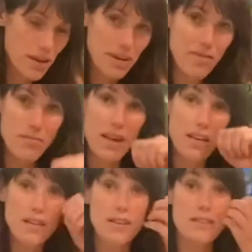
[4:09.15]
I mean, I've been
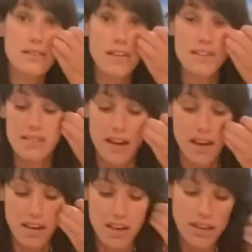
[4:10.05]
making this since
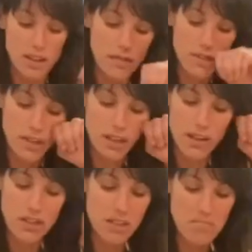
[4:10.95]
I lived in
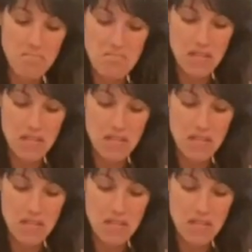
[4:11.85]
London.